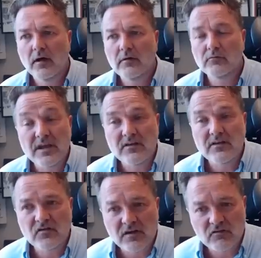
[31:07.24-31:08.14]

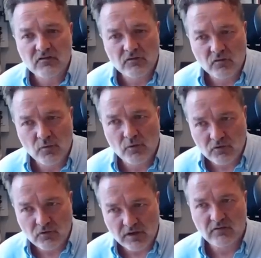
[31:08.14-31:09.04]
reaching such a
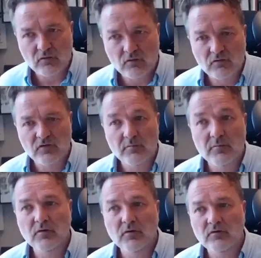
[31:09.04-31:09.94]
verdict, so to say,
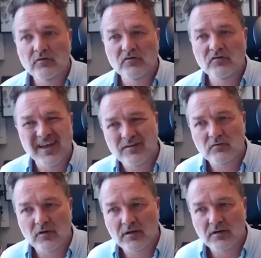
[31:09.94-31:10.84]
because
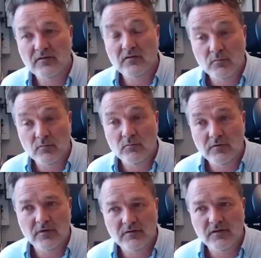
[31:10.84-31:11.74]
genocide is
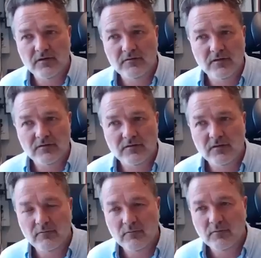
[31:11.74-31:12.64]

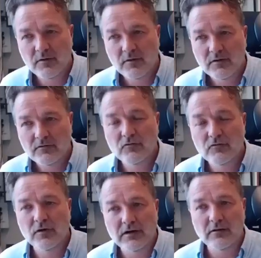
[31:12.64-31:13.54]
a
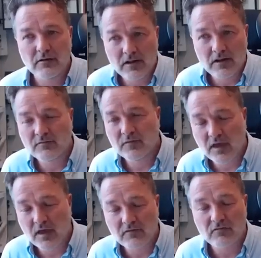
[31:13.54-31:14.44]
juridical
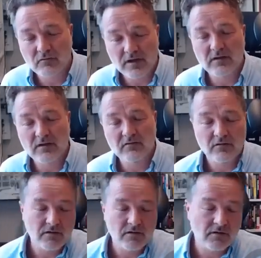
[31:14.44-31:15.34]
classification reached
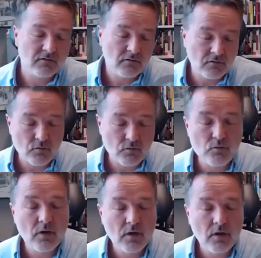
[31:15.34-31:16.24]

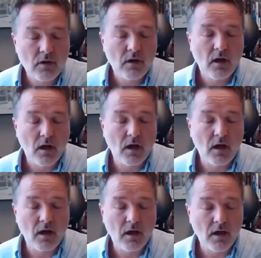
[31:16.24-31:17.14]
through
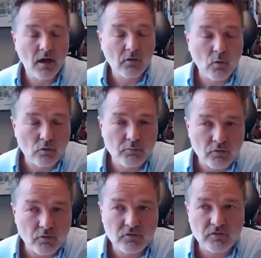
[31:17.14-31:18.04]
a court
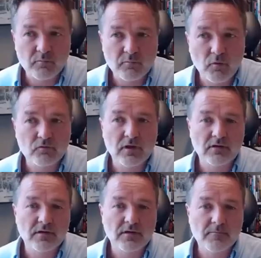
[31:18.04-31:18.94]
process, most likely.